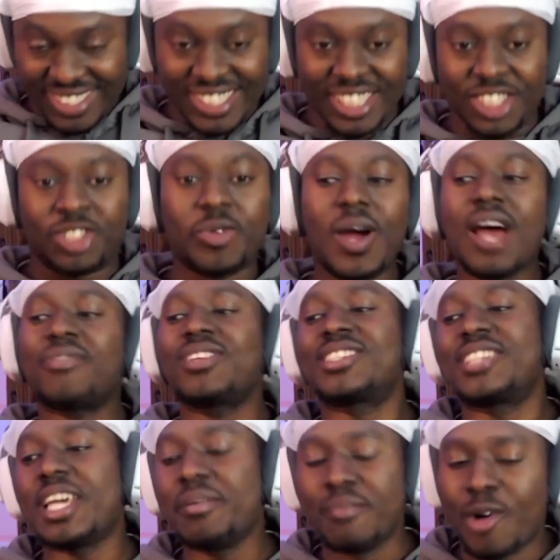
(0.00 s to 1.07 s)
Do I have to say
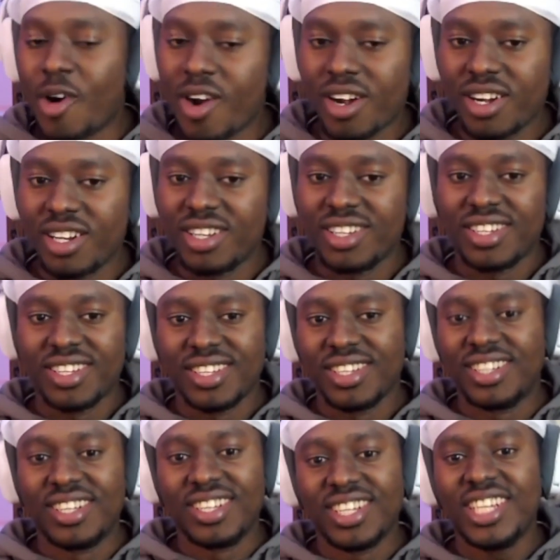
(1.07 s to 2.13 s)
more?
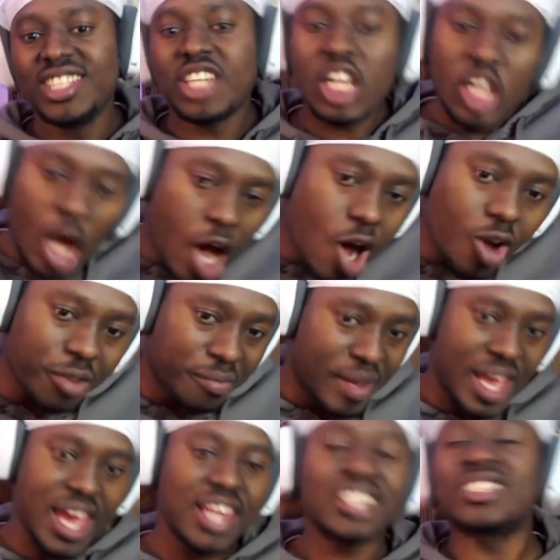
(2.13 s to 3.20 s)
He's a GOAT,
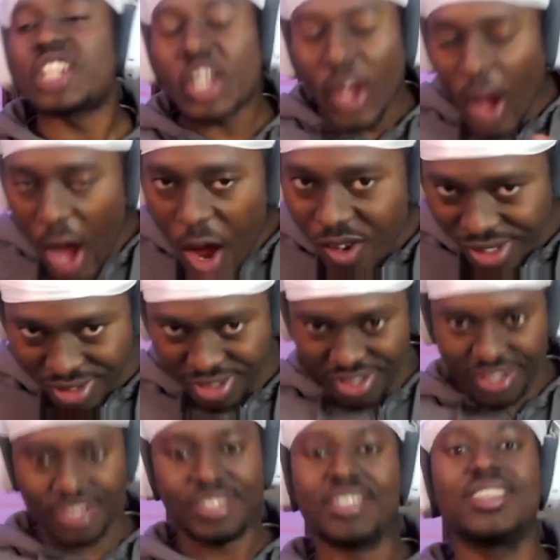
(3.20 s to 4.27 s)
man. He's a GOAT.
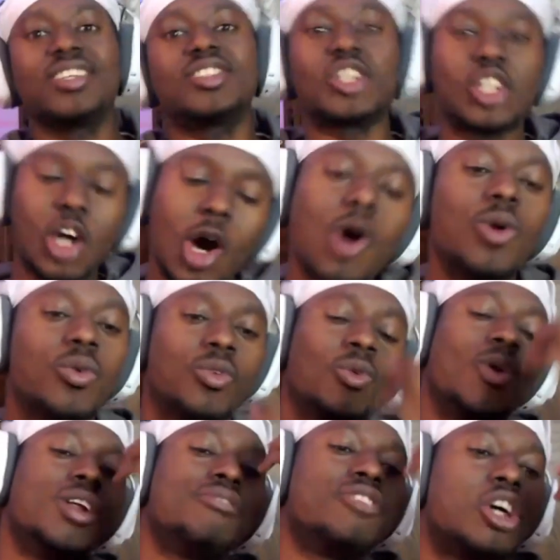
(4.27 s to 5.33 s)
He's a GOAT. One
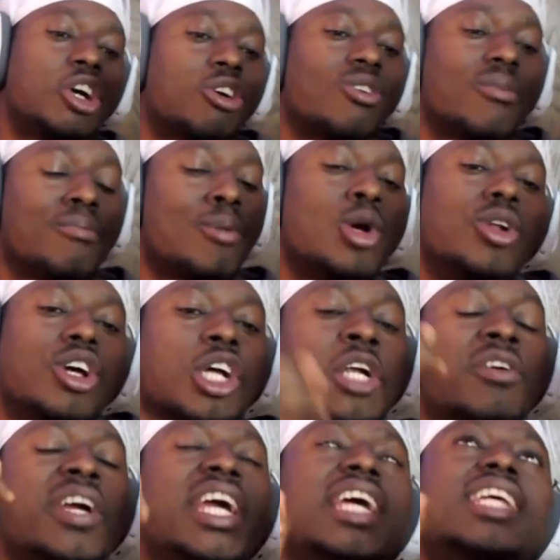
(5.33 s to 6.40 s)
of the, bro, the
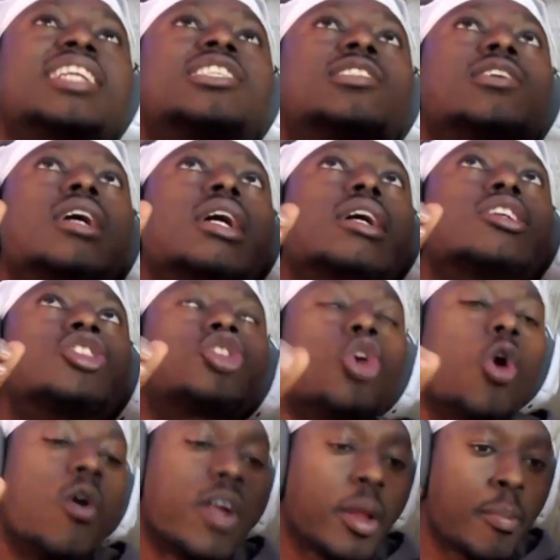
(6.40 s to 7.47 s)
greatest
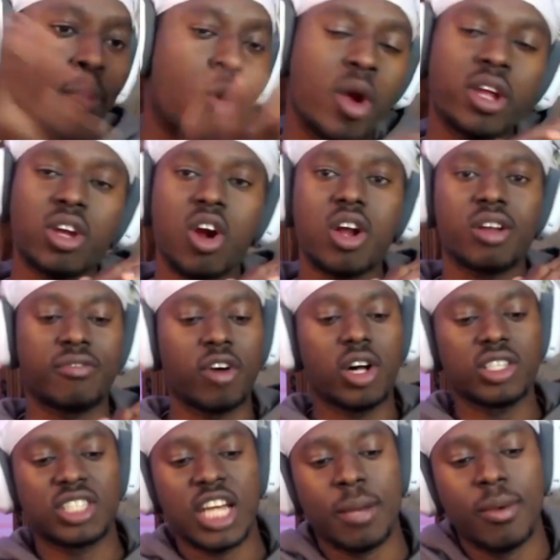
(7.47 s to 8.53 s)
scoring point guard of all
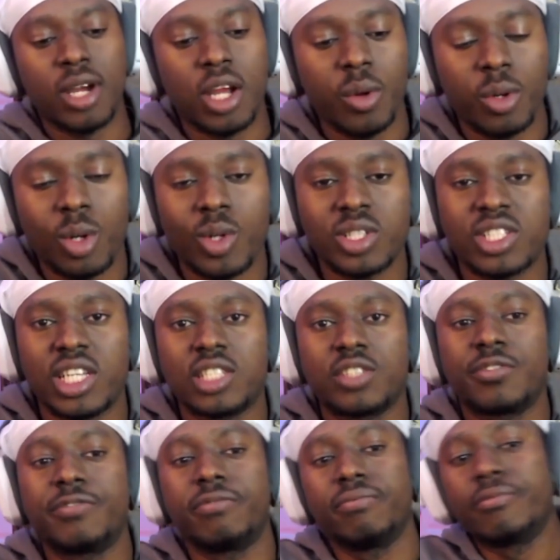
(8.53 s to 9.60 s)
time. I don't care what no one says.
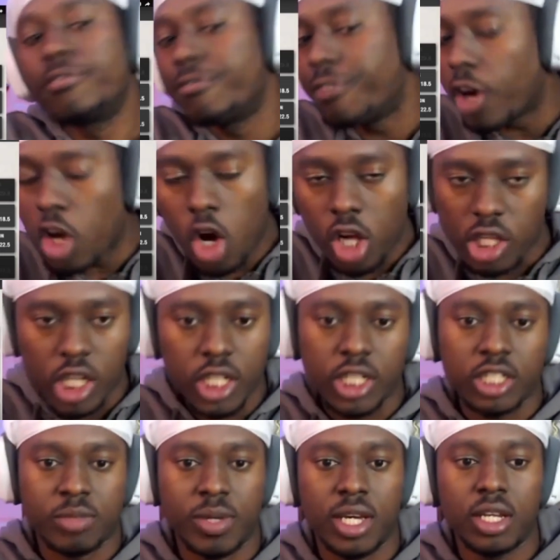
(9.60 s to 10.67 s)
Fuck all y'all niggas,
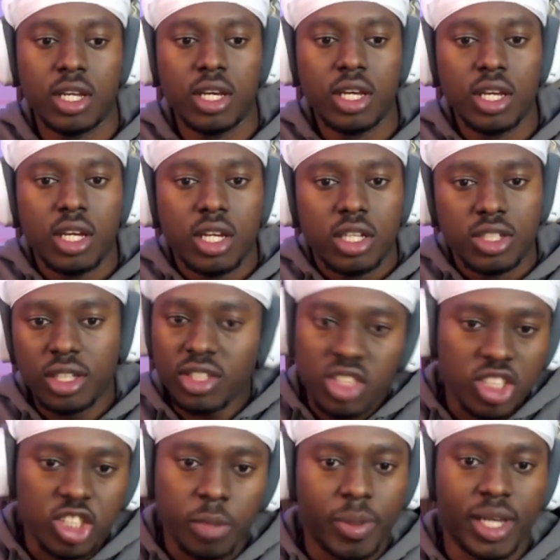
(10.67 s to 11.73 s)
man. He's just the
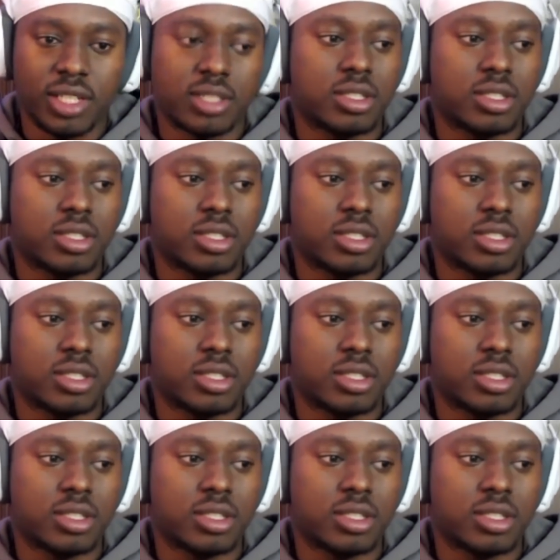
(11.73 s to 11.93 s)
best.